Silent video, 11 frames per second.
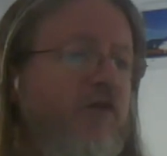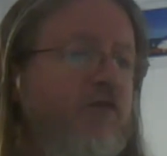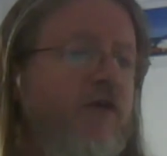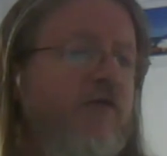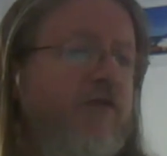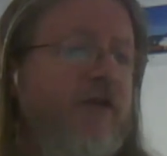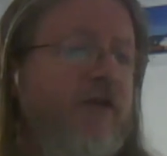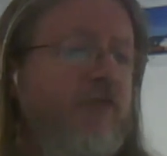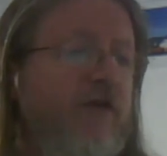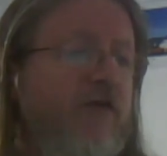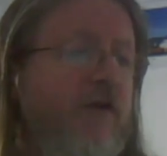your
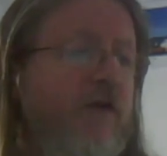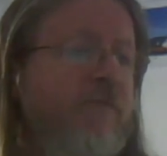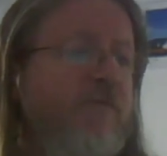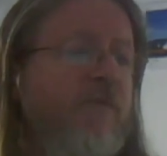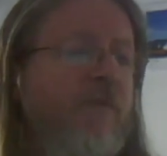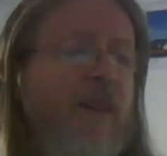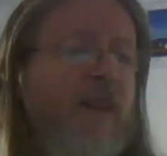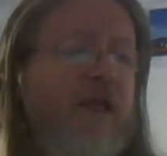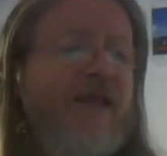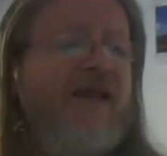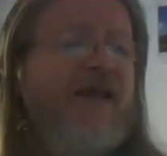pre-flight briefing,
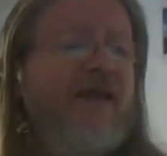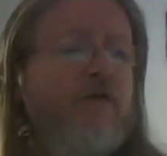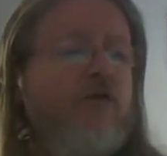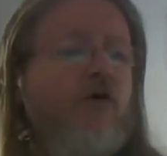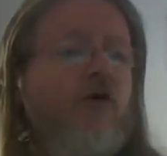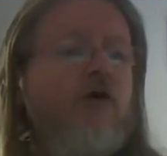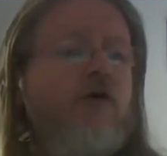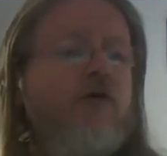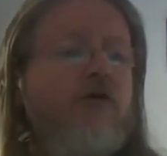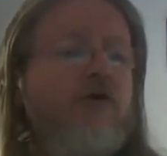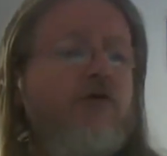gather
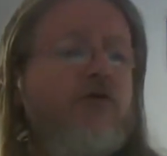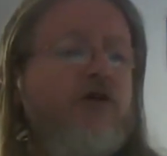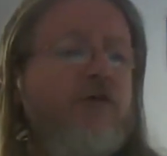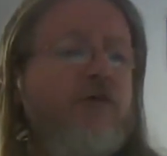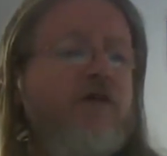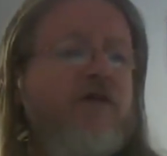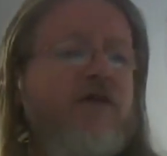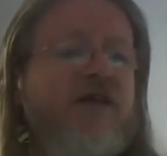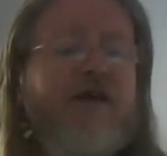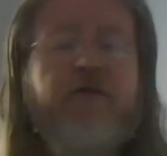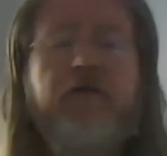all your documents
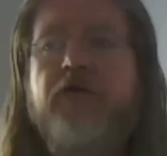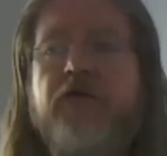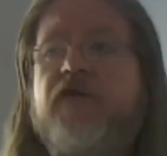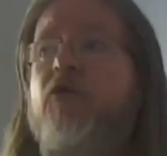together in a